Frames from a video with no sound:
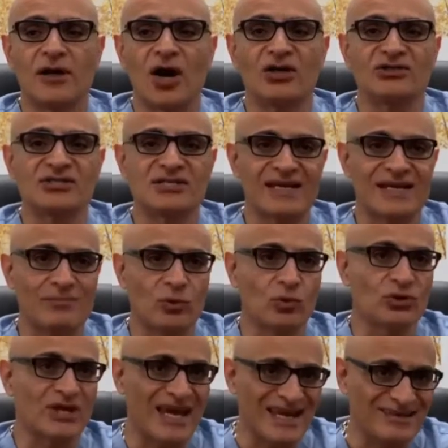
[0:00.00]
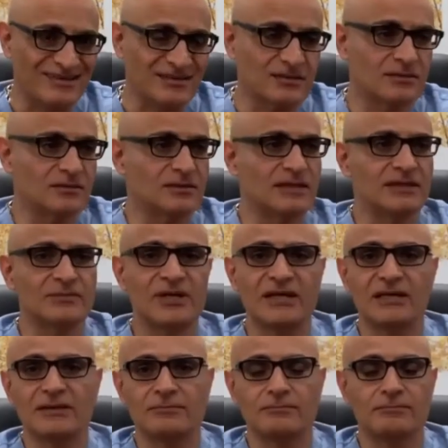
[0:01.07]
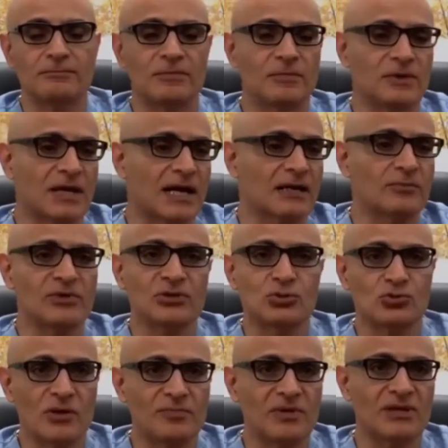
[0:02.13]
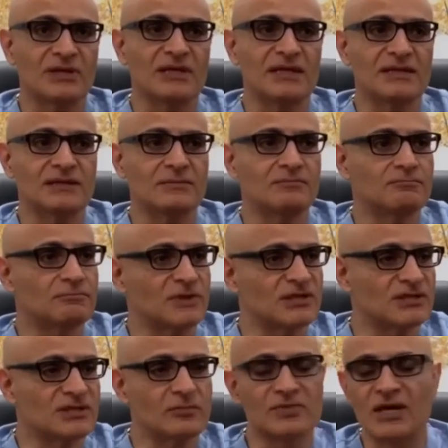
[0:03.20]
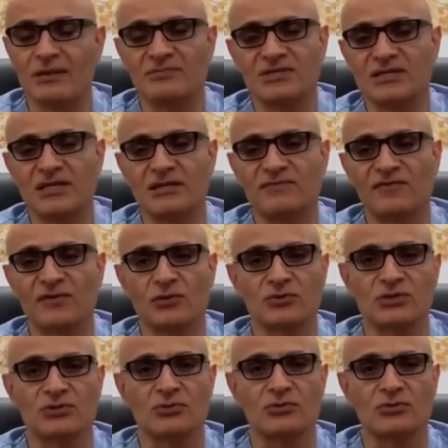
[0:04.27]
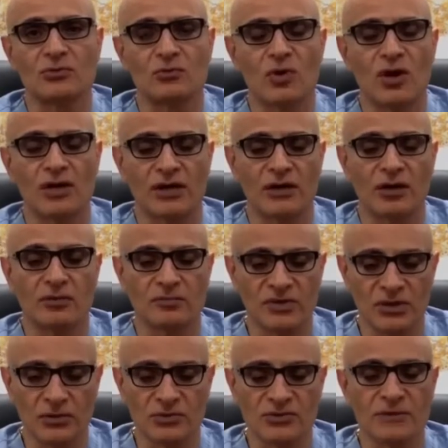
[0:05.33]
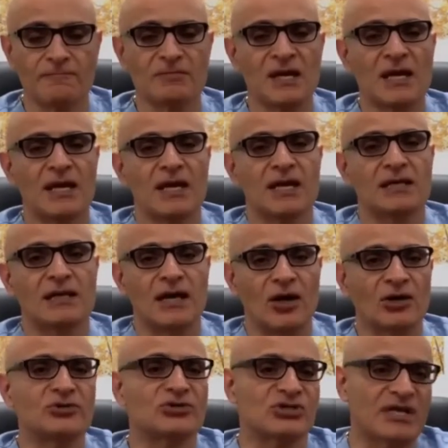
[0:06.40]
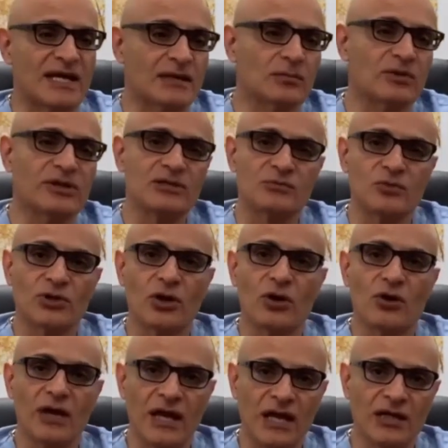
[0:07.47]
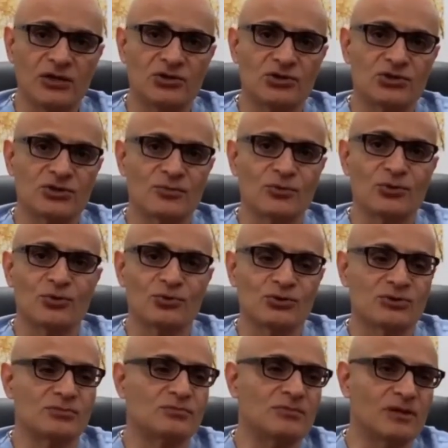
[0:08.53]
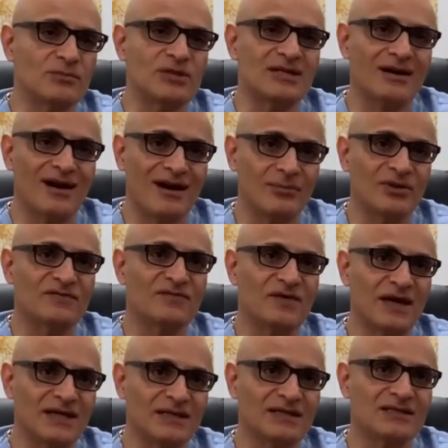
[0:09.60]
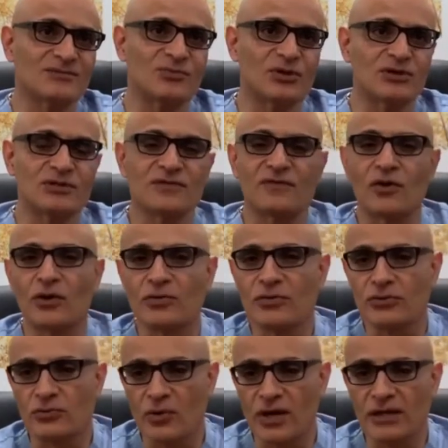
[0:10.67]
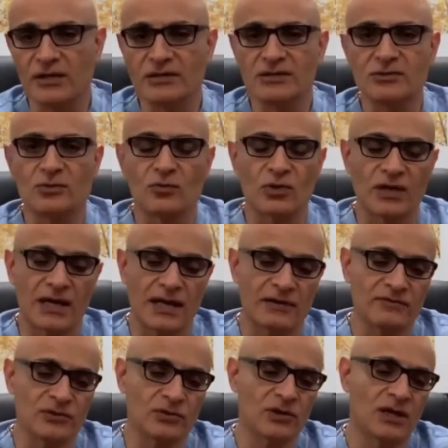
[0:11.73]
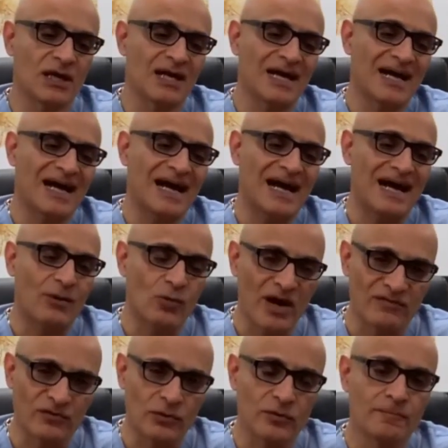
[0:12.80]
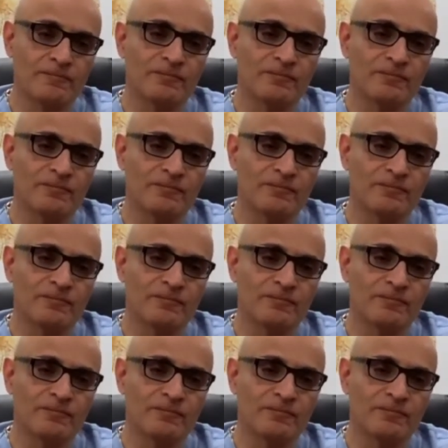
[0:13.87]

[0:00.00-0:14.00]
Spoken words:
unstable gait. They may kind of be tripping, and they sometimes say it feels as though they're walking on pillows. Now, understandably, as we all age, some of those may be common findings because of arthritis or what have you. However,